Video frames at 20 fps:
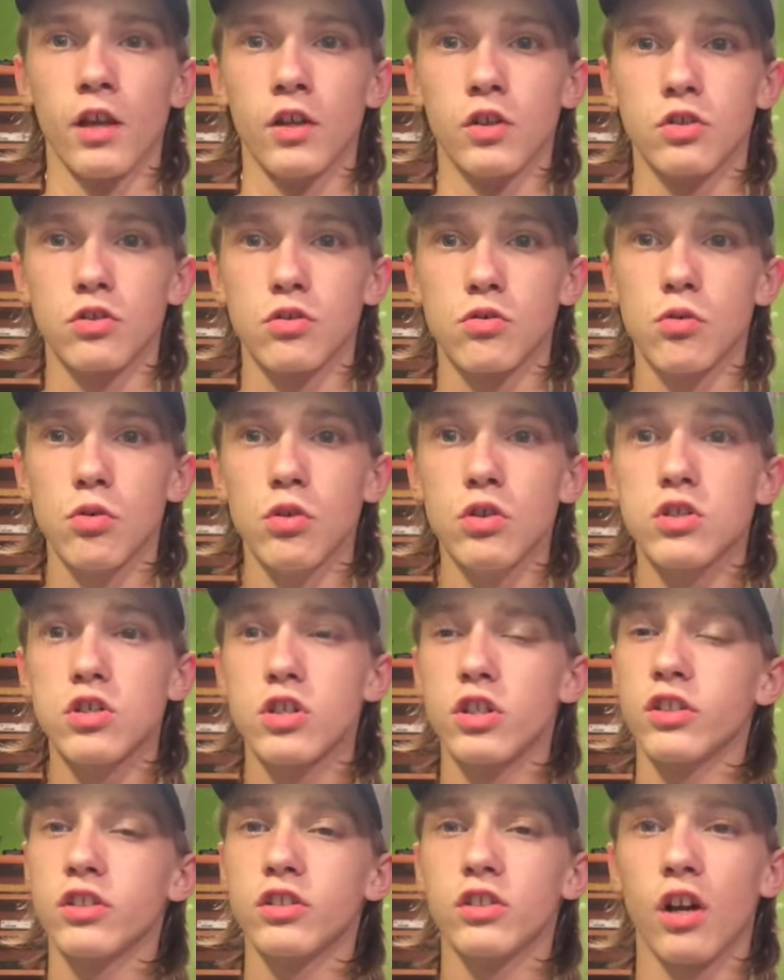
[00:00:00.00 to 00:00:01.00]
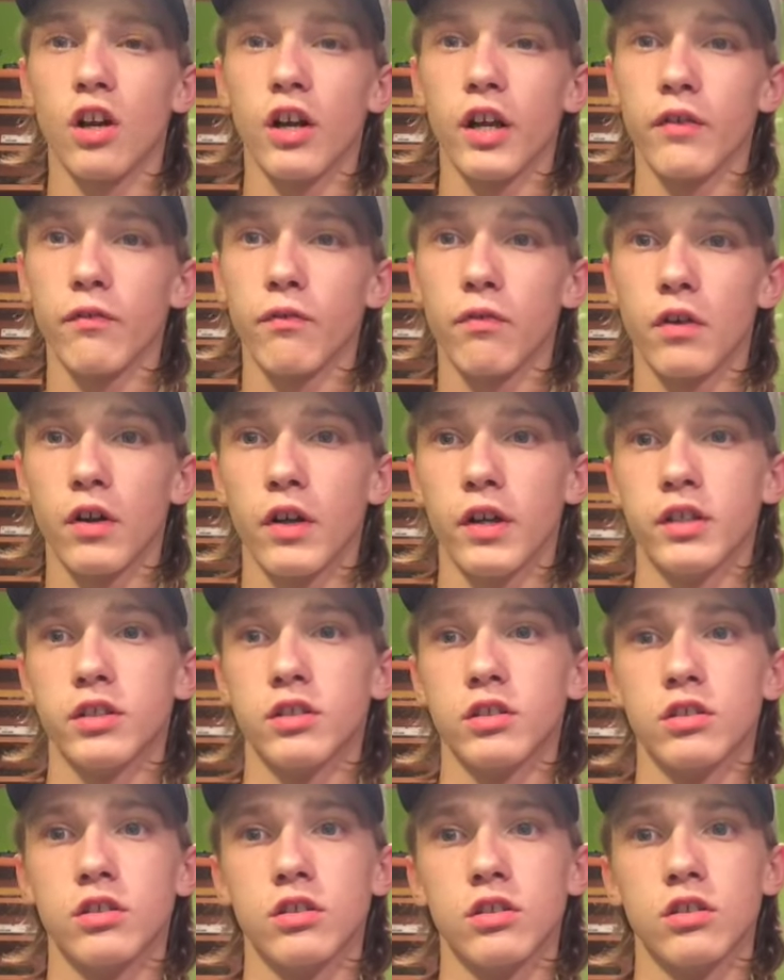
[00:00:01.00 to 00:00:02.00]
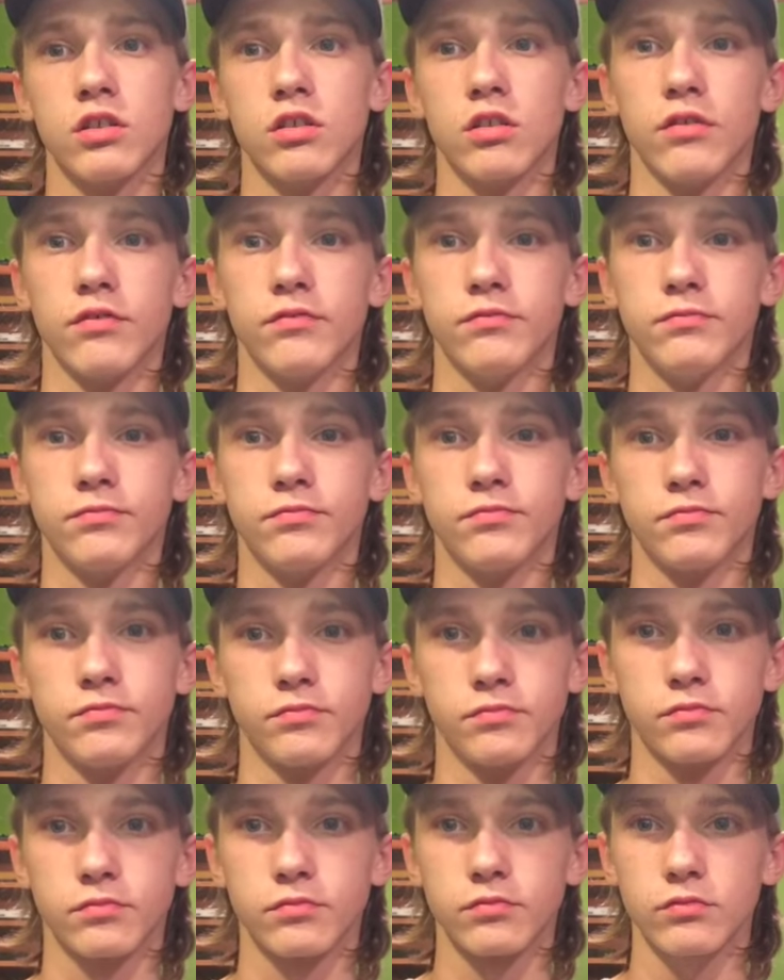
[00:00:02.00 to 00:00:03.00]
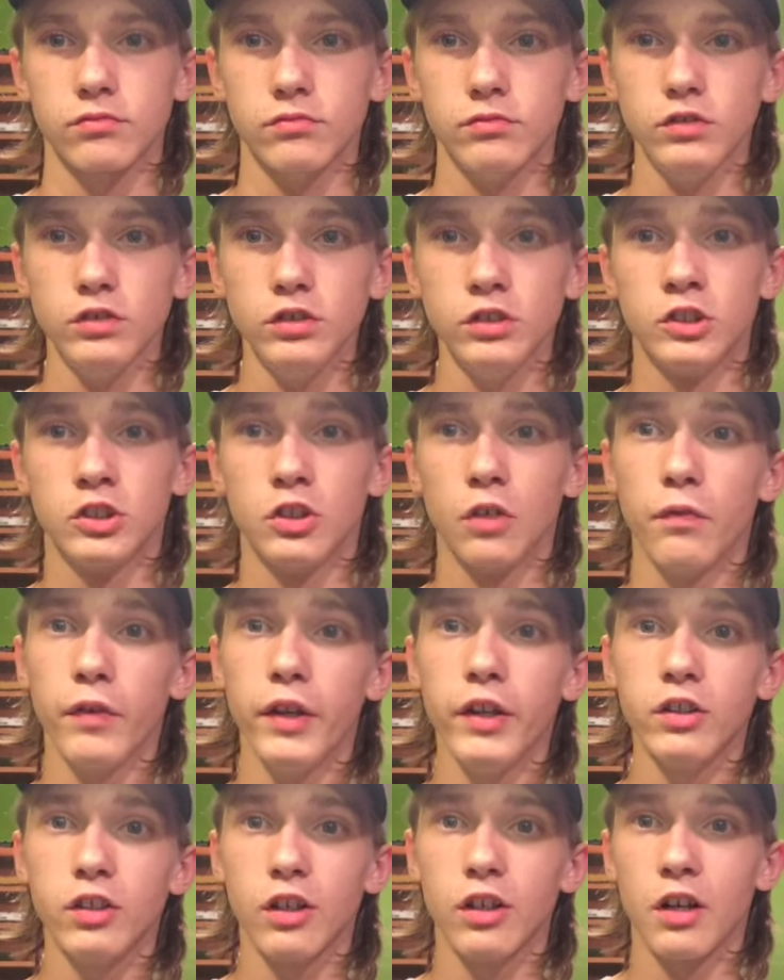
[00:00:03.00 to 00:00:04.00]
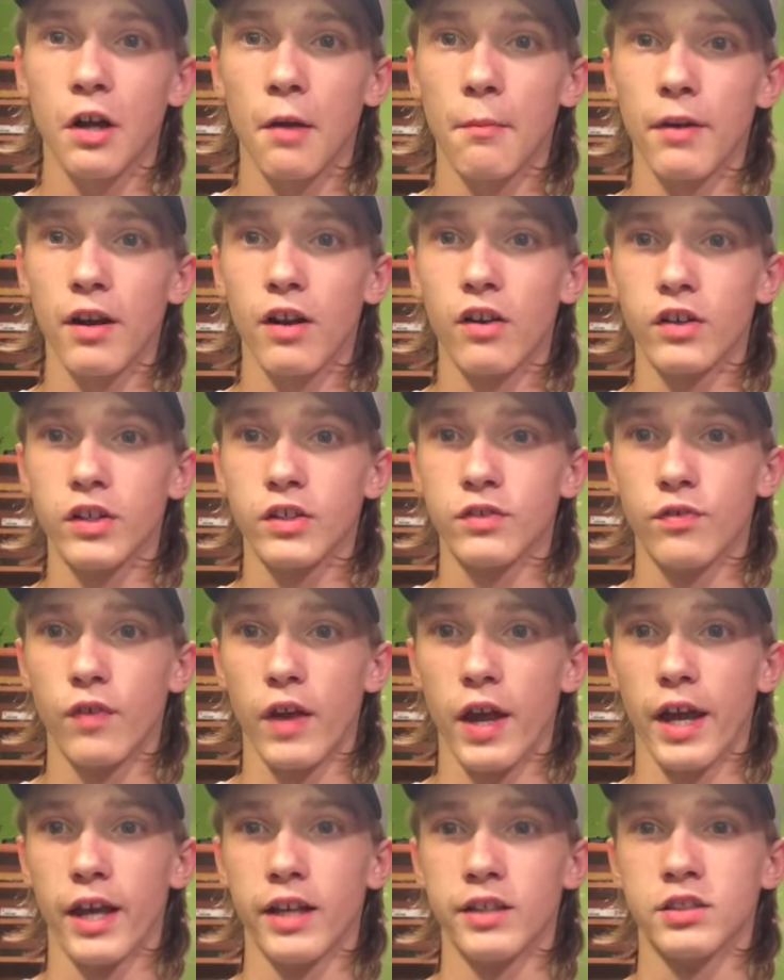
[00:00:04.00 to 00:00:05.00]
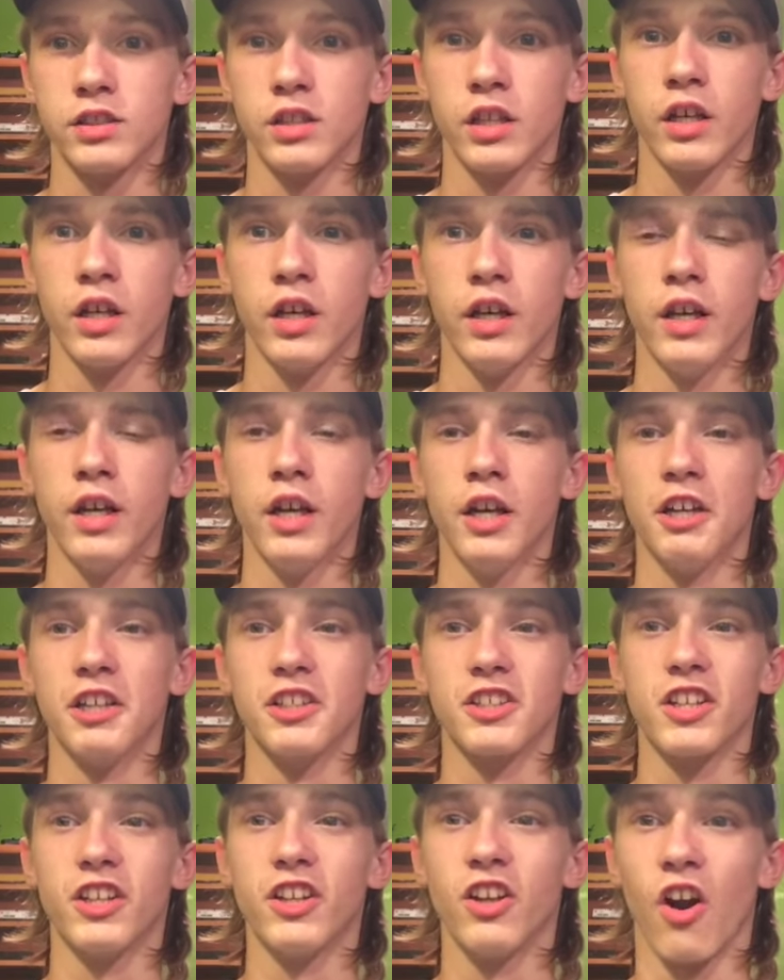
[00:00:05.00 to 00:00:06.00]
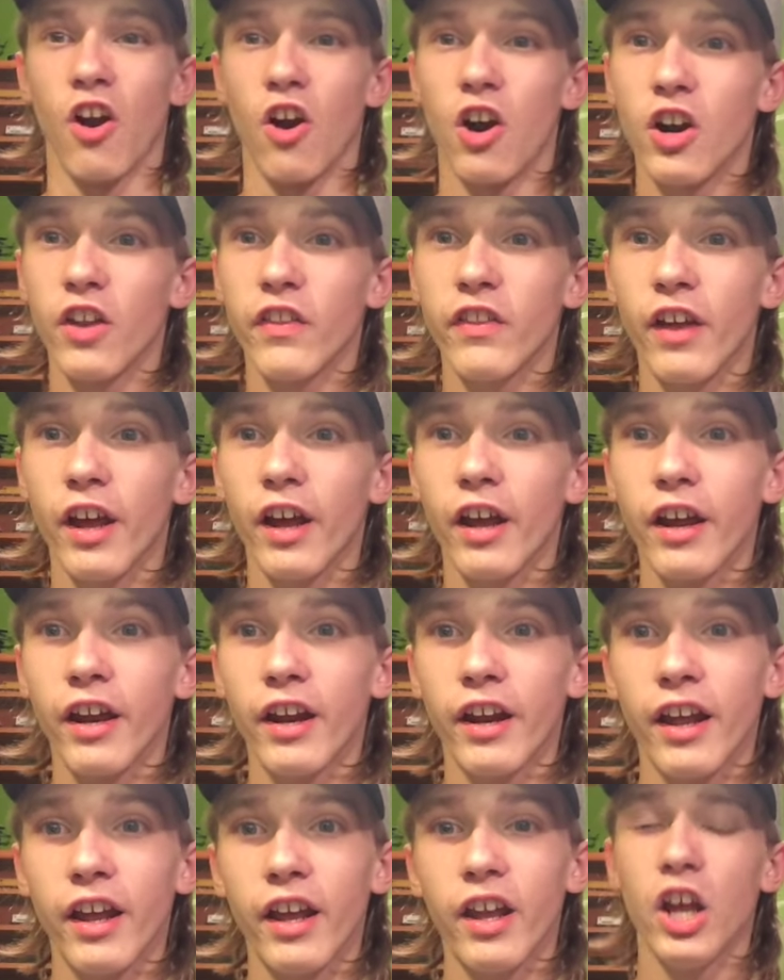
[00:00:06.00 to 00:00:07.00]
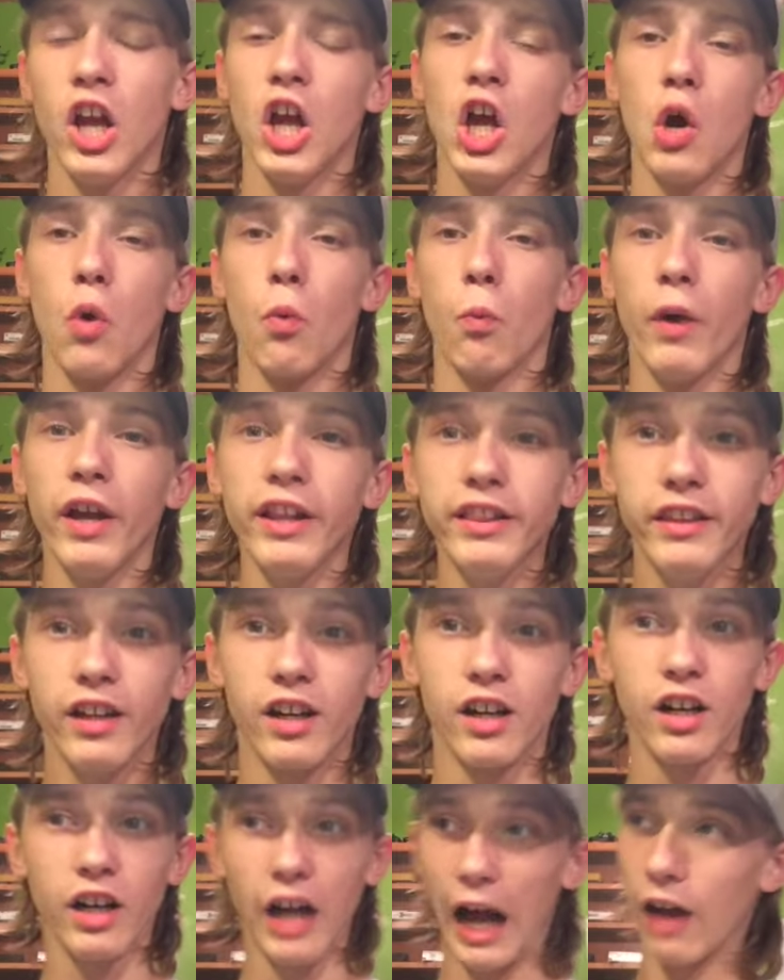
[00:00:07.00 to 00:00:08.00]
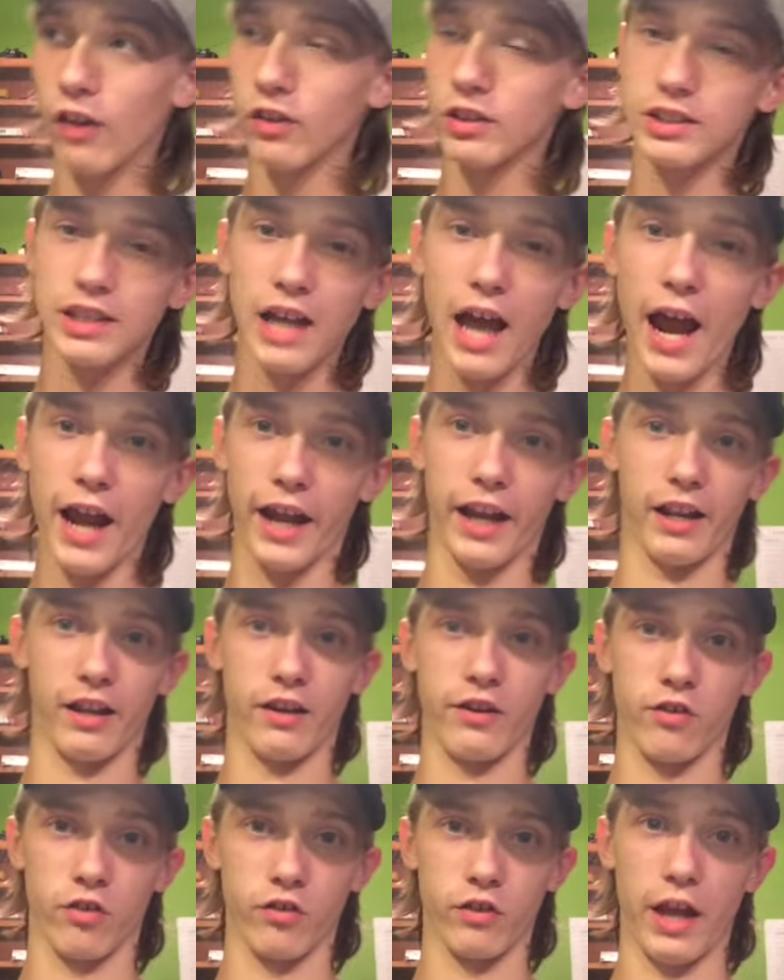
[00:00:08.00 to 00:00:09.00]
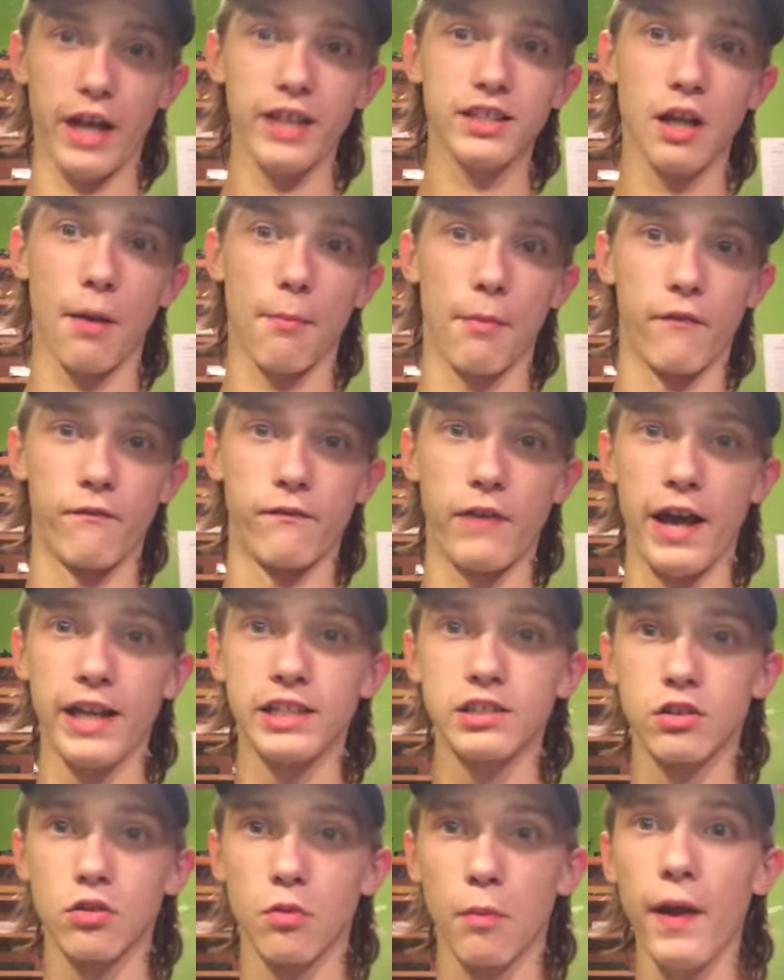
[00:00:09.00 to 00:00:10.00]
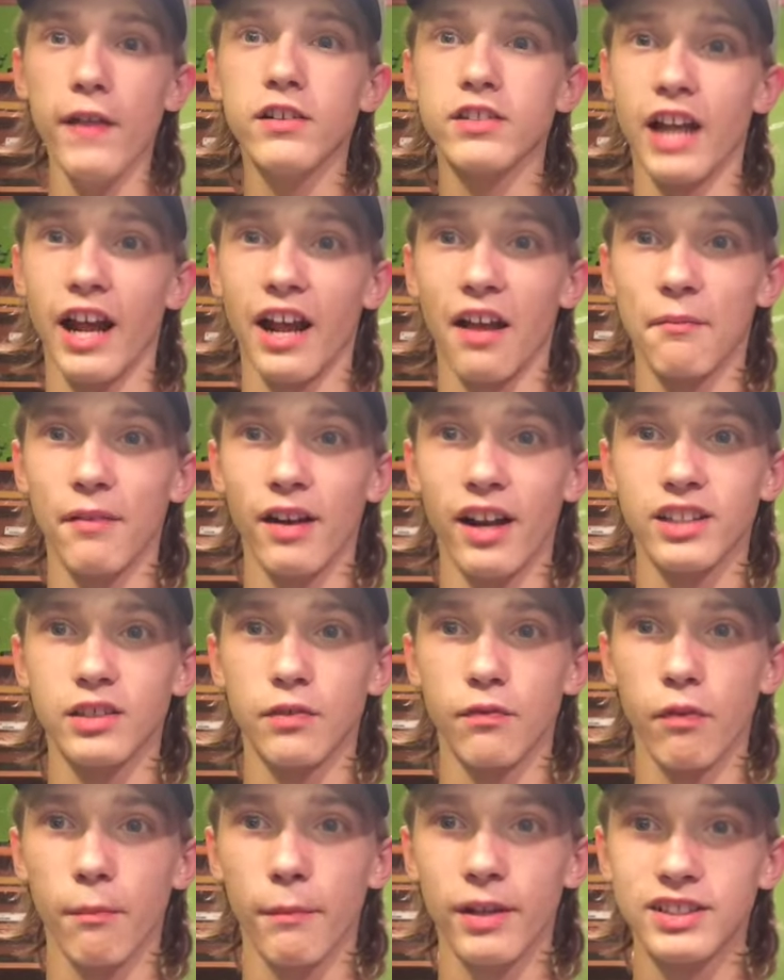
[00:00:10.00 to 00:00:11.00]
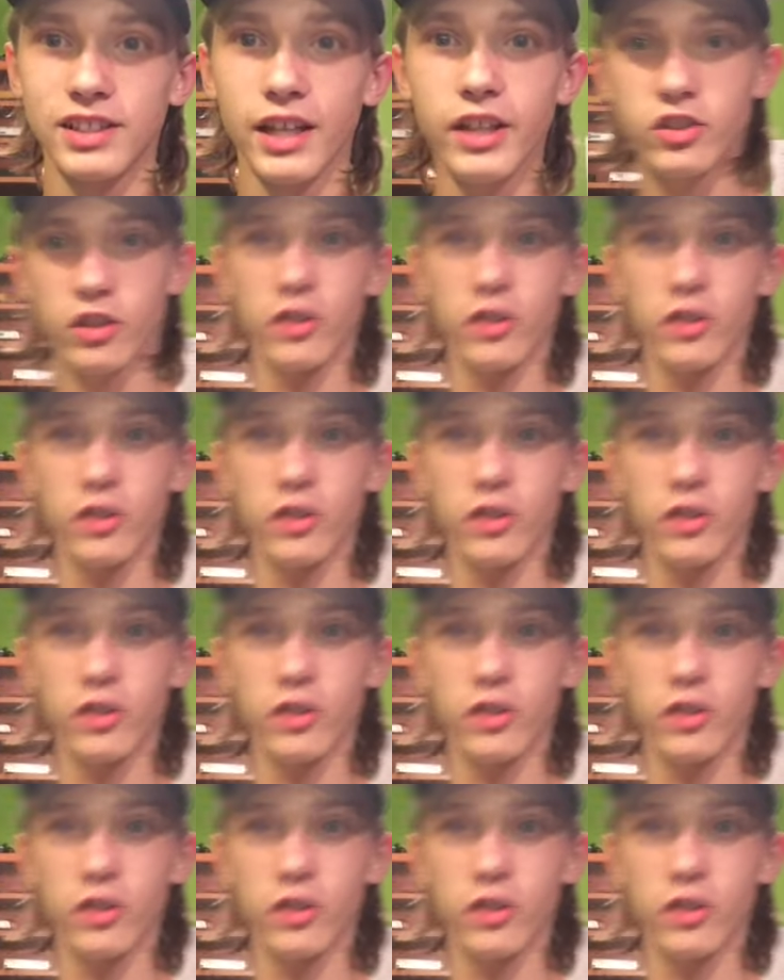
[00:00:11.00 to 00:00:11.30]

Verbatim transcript: School's just starting for us, so videos aren't coming out as fast. It's getting harder to edit. Winter outside, you know, that's coming fast, so the weather's not going to be nice to film outside.